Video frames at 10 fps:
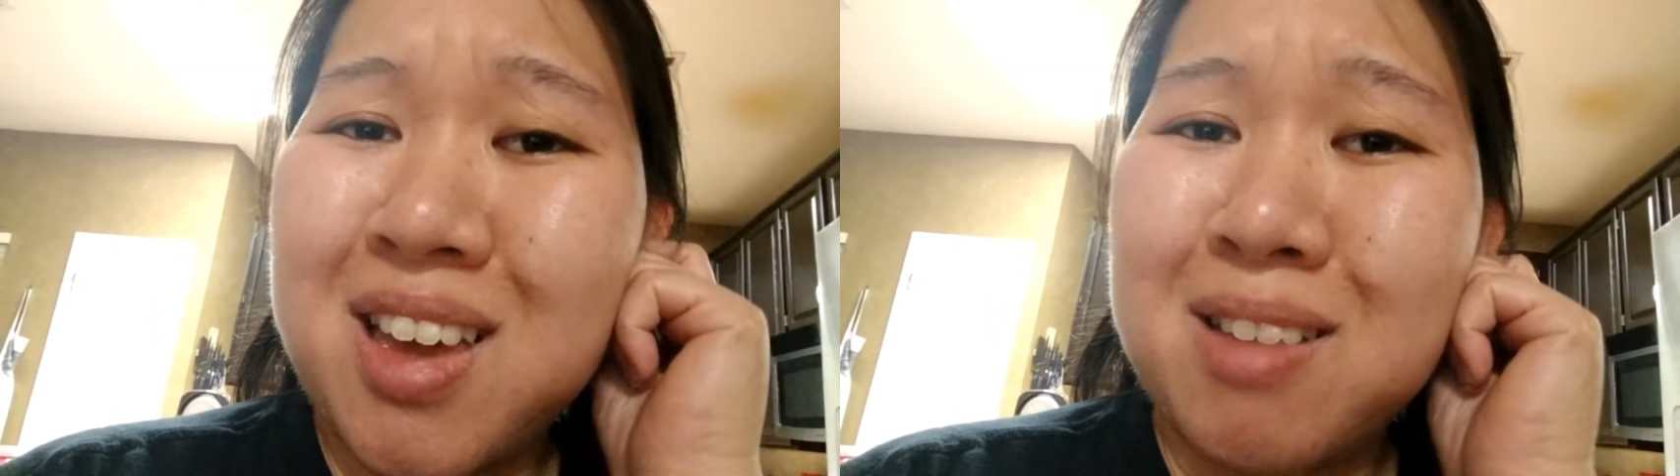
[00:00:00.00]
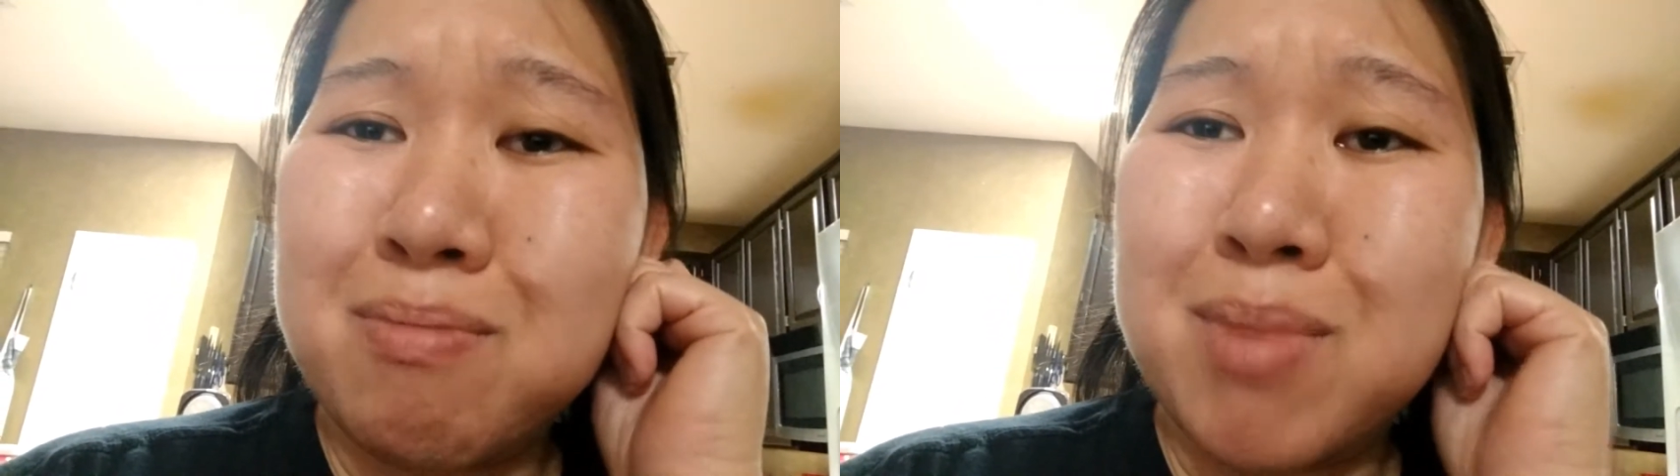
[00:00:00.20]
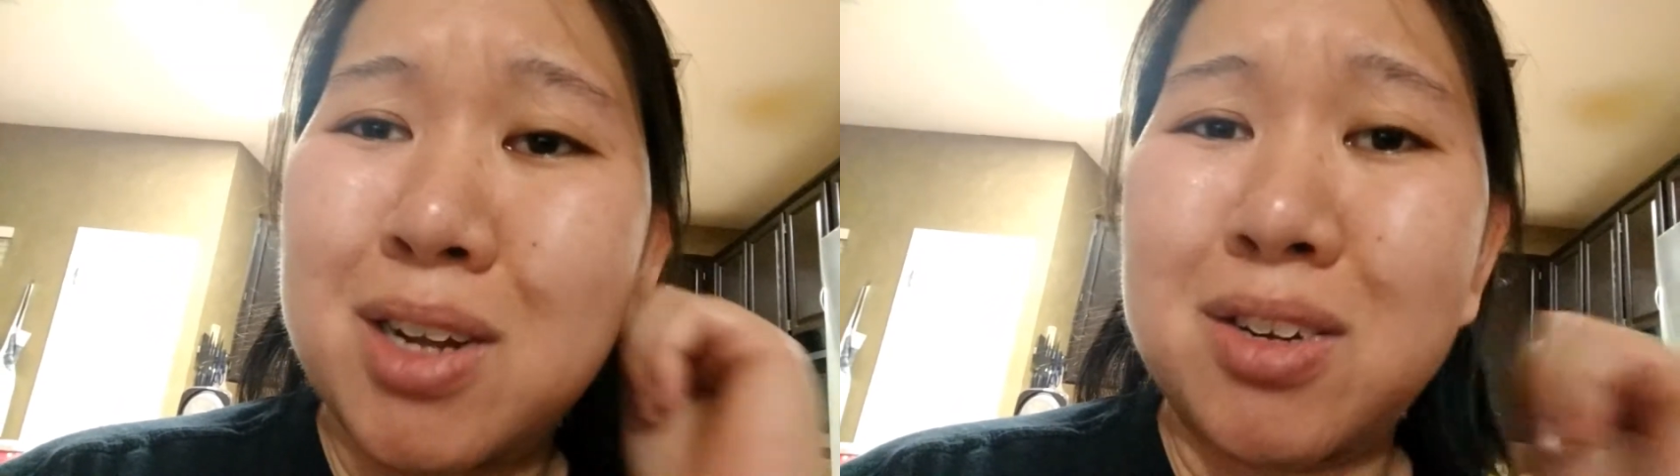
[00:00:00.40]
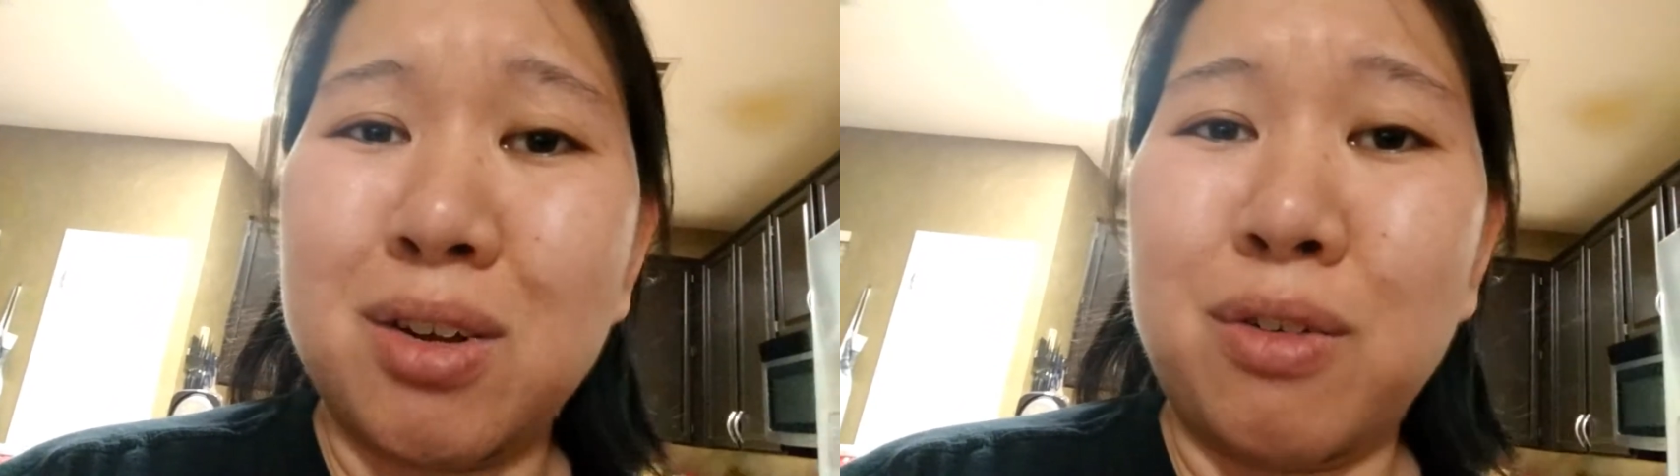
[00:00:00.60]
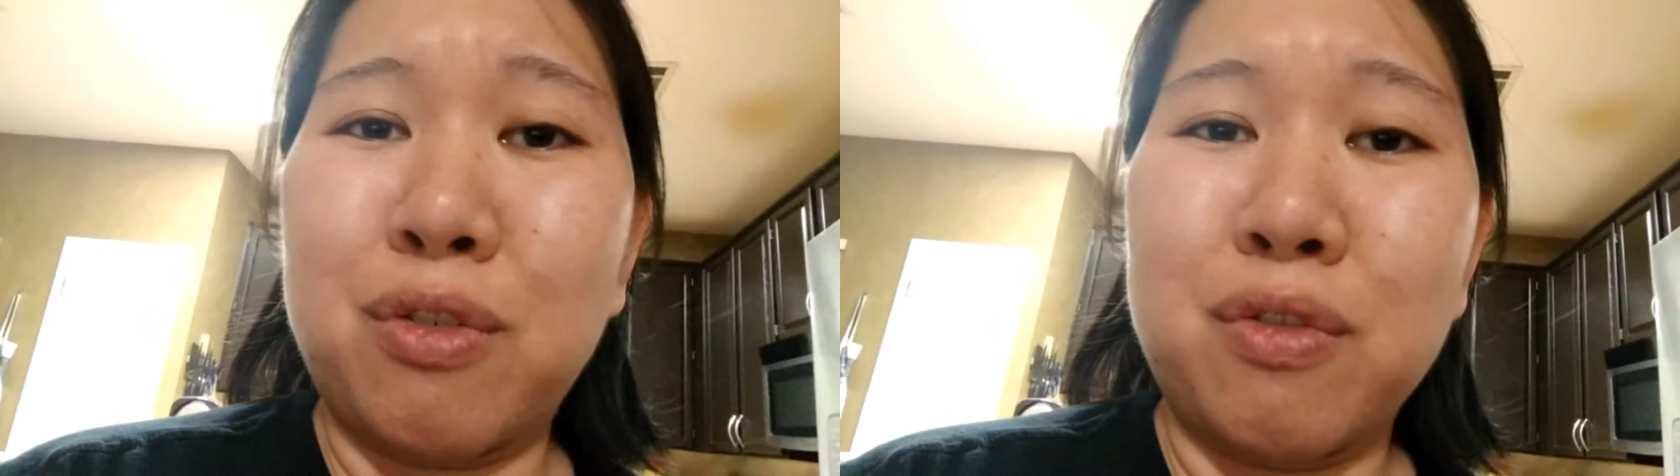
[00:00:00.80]
that much
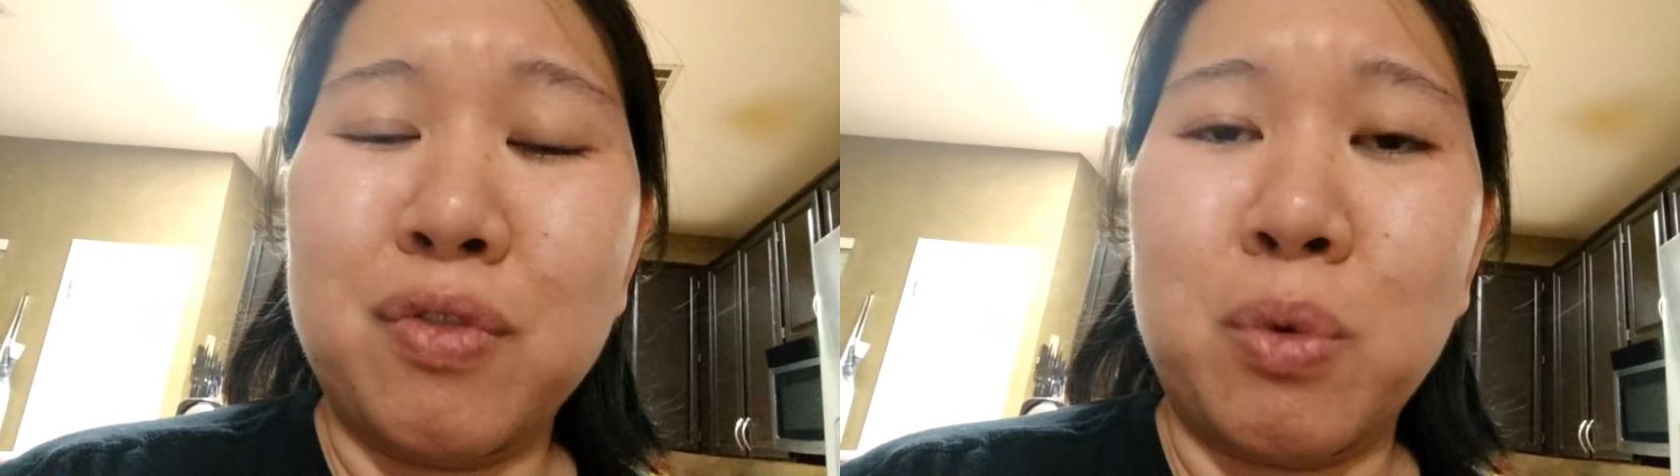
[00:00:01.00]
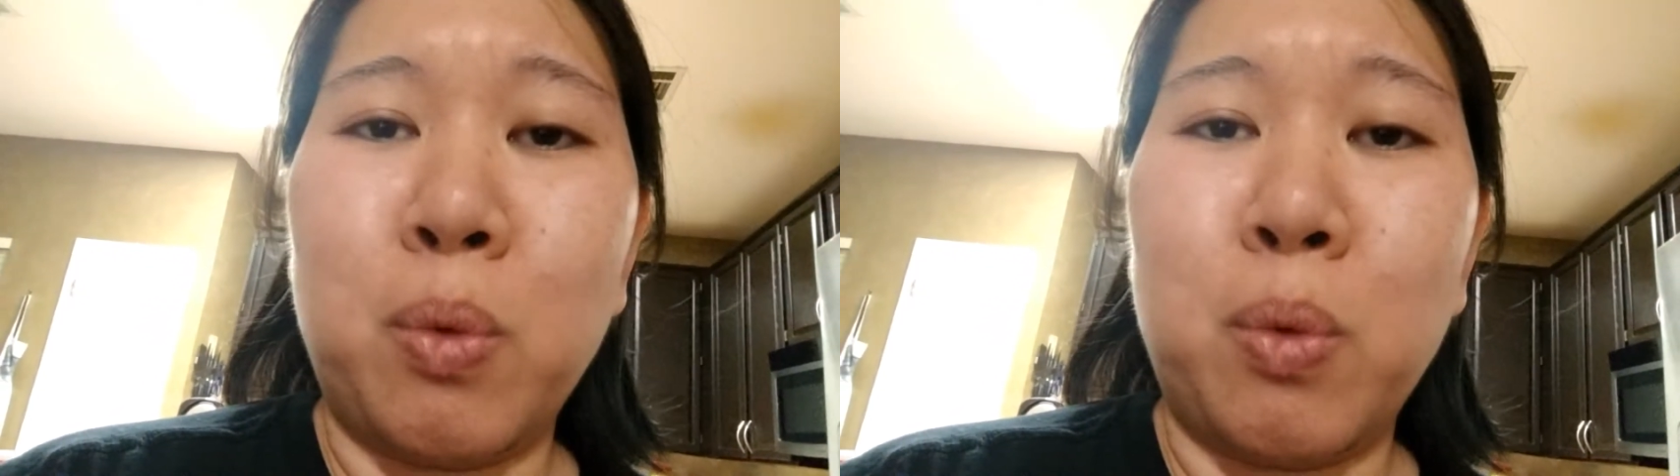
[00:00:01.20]
of